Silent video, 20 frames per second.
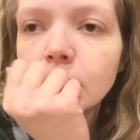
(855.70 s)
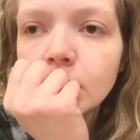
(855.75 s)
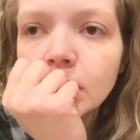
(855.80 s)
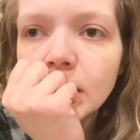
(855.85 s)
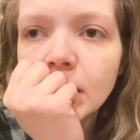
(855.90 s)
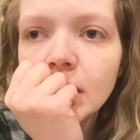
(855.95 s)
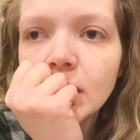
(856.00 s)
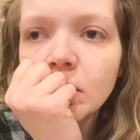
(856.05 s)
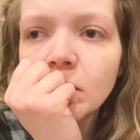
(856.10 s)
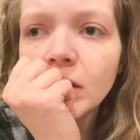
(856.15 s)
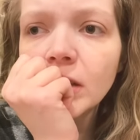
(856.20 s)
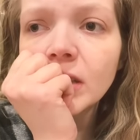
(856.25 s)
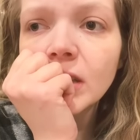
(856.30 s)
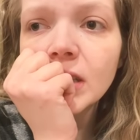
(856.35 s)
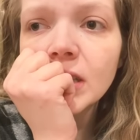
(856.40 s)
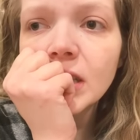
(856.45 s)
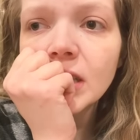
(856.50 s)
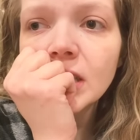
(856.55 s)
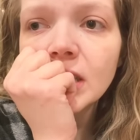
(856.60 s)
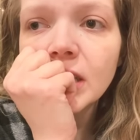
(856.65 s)
this world
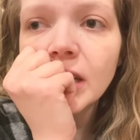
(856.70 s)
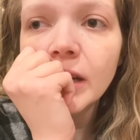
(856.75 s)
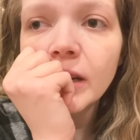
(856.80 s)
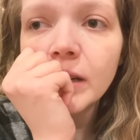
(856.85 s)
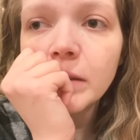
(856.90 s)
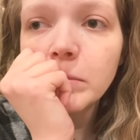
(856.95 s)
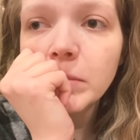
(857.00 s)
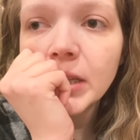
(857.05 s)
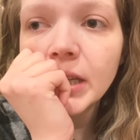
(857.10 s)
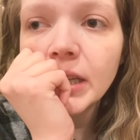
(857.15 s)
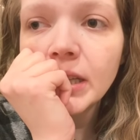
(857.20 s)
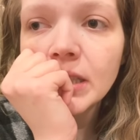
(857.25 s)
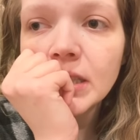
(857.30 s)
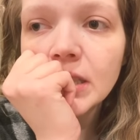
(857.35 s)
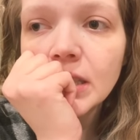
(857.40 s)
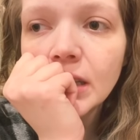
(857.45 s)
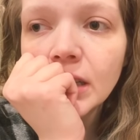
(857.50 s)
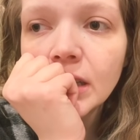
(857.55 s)
is a scary place